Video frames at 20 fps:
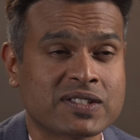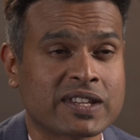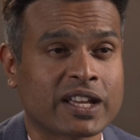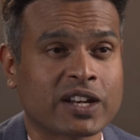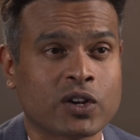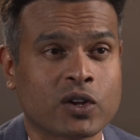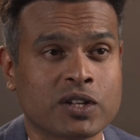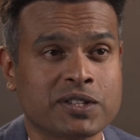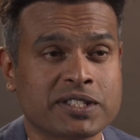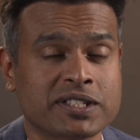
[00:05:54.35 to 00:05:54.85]

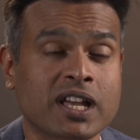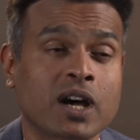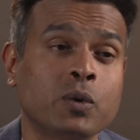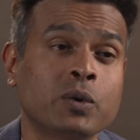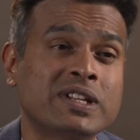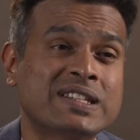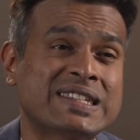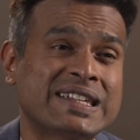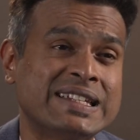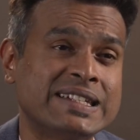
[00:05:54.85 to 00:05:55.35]
technologies, how
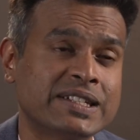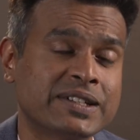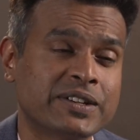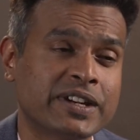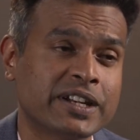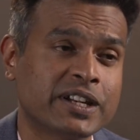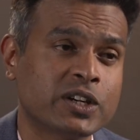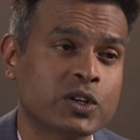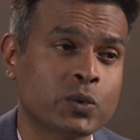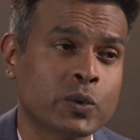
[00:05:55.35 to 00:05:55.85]
it is
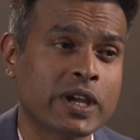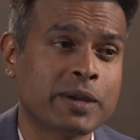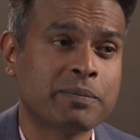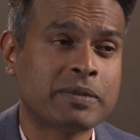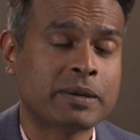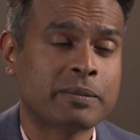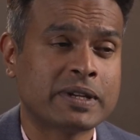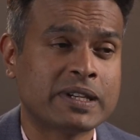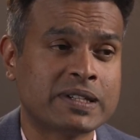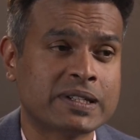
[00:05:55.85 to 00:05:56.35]
integrated to
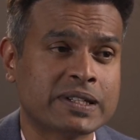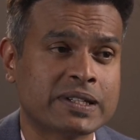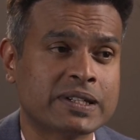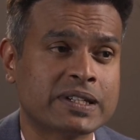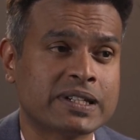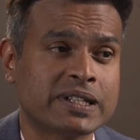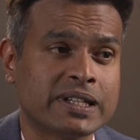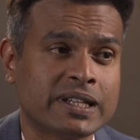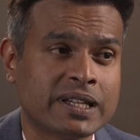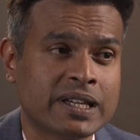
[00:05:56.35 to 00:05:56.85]
APM
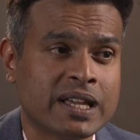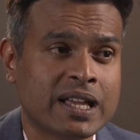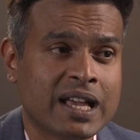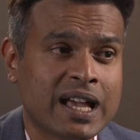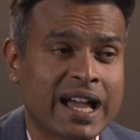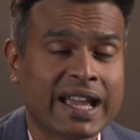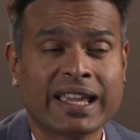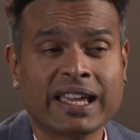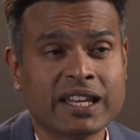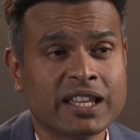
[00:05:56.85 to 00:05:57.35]
Integrity,
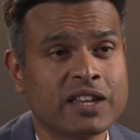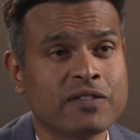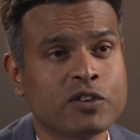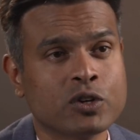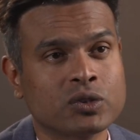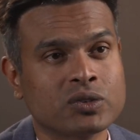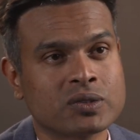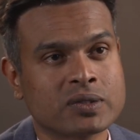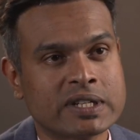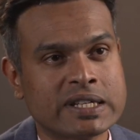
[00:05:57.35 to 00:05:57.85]
I can give you
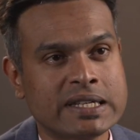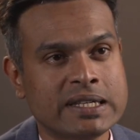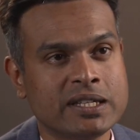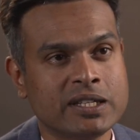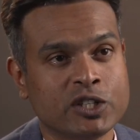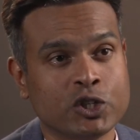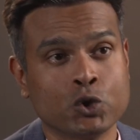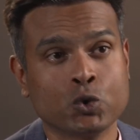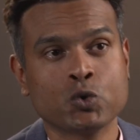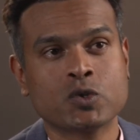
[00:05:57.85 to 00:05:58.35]
3
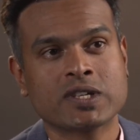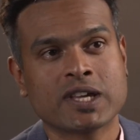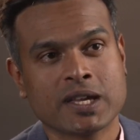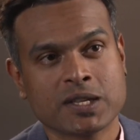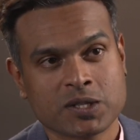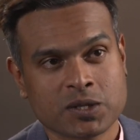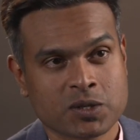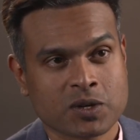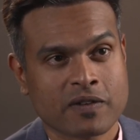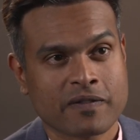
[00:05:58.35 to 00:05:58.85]
use
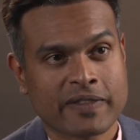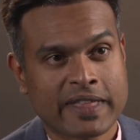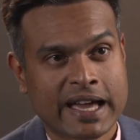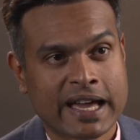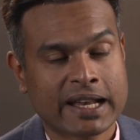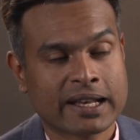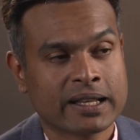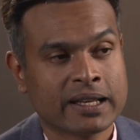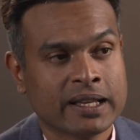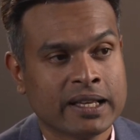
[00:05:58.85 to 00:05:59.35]
cases of
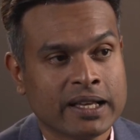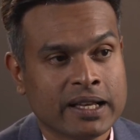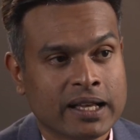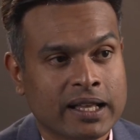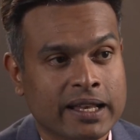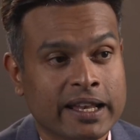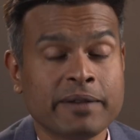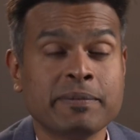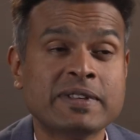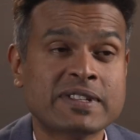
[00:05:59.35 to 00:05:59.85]
that.
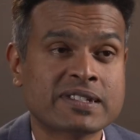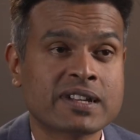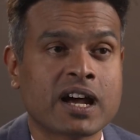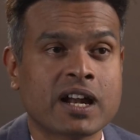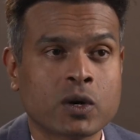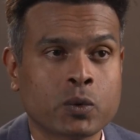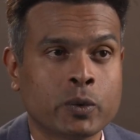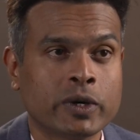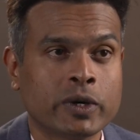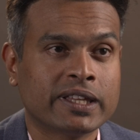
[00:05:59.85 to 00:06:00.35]
Let me
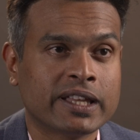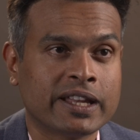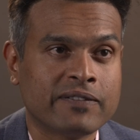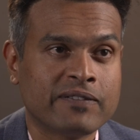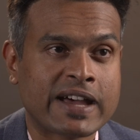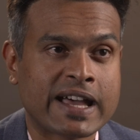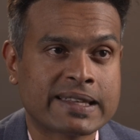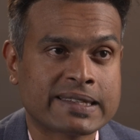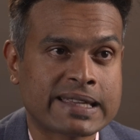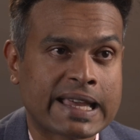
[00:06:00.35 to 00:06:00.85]
start
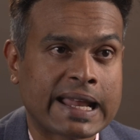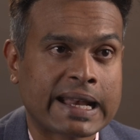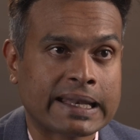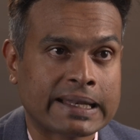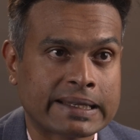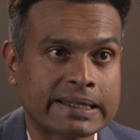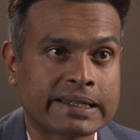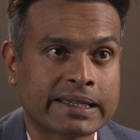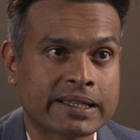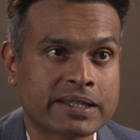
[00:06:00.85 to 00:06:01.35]
advanced
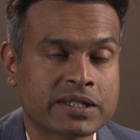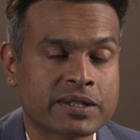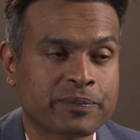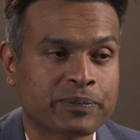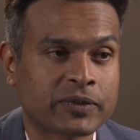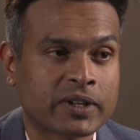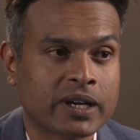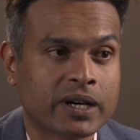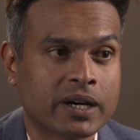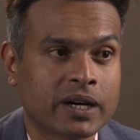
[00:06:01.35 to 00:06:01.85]
analytics.
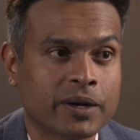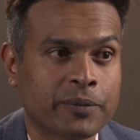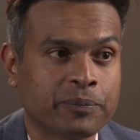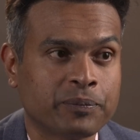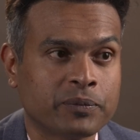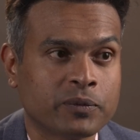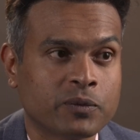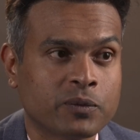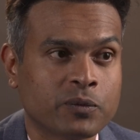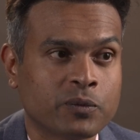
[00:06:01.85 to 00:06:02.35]

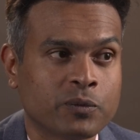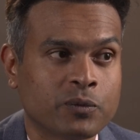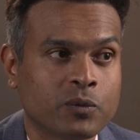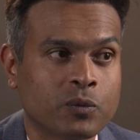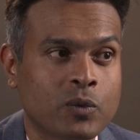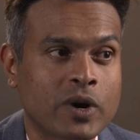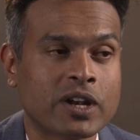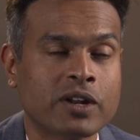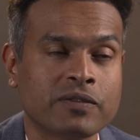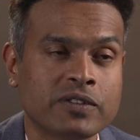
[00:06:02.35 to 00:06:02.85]

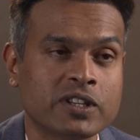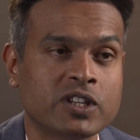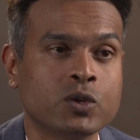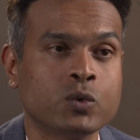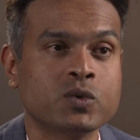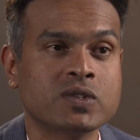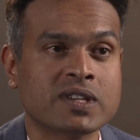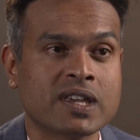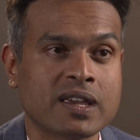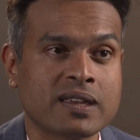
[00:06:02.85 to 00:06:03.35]
One of the
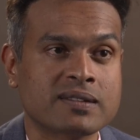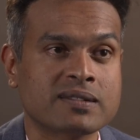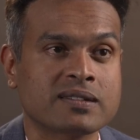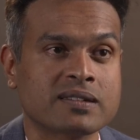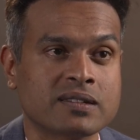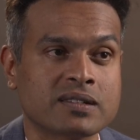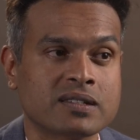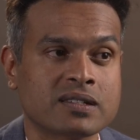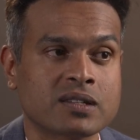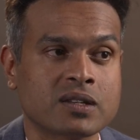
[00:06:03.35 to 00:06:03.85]
use
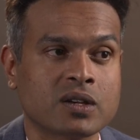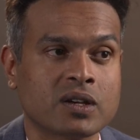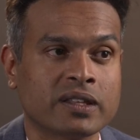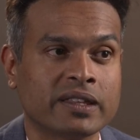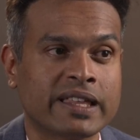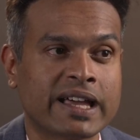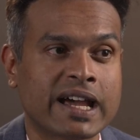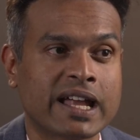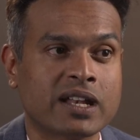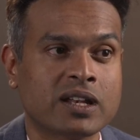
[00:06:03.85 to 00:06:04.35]
cases
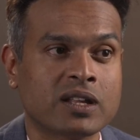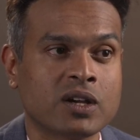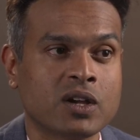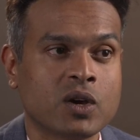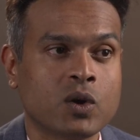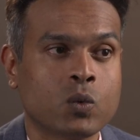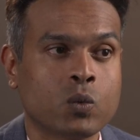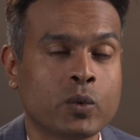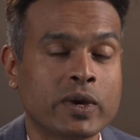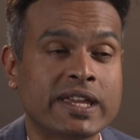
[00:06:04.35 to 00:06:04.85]
that
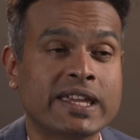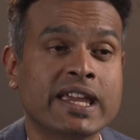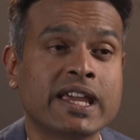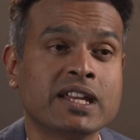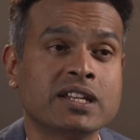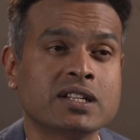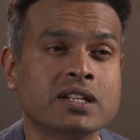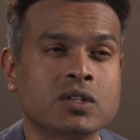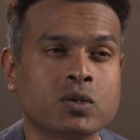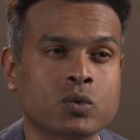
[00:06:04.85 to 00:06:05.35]
we
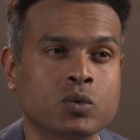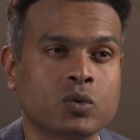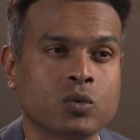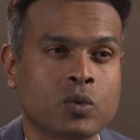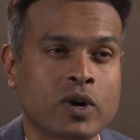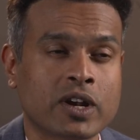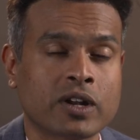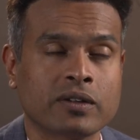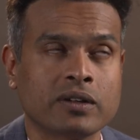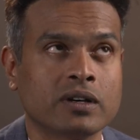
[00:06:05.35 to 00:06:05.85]
cater
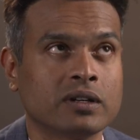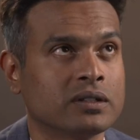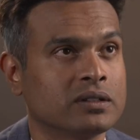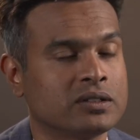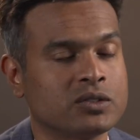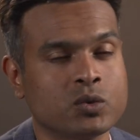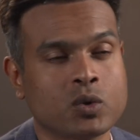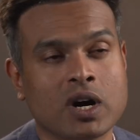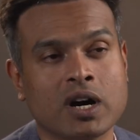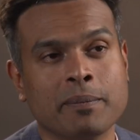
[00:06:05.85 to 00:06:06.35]

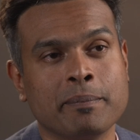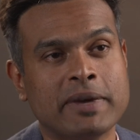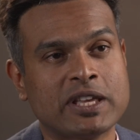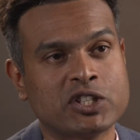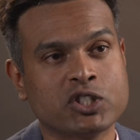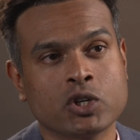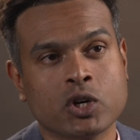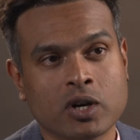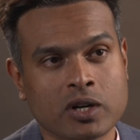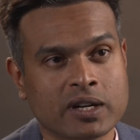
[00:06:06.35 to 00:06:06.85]
to our
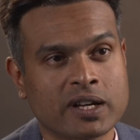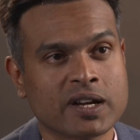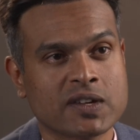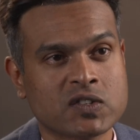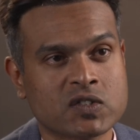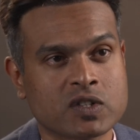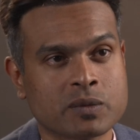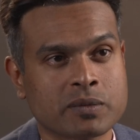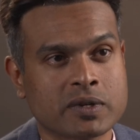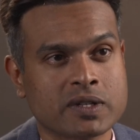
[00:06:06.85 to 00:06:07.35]
matured
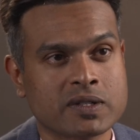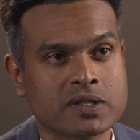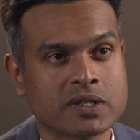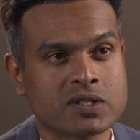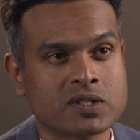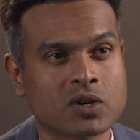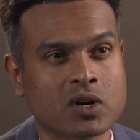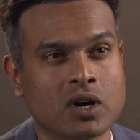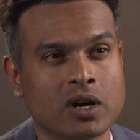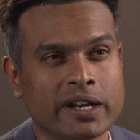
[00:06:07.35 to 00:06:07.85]
customers
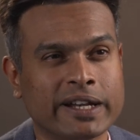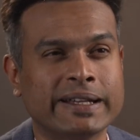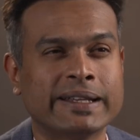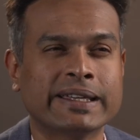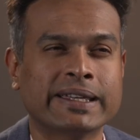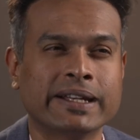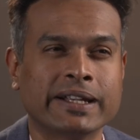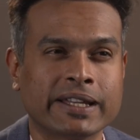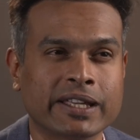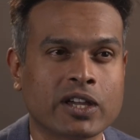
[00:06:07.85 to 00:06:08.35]
is called
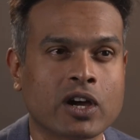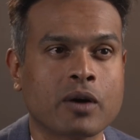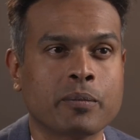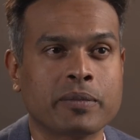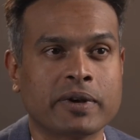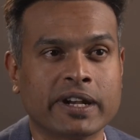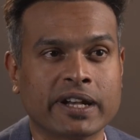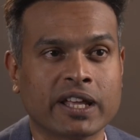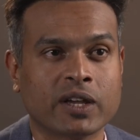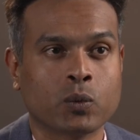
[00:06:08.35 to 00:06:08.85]
Integrity
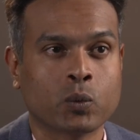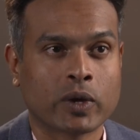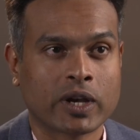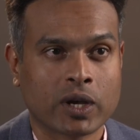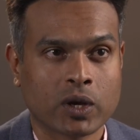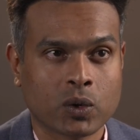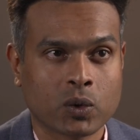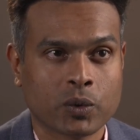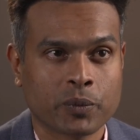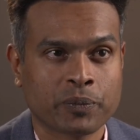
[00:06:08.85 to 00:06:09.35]
Operating
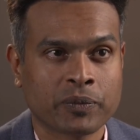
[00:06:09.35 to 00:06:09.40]
Window,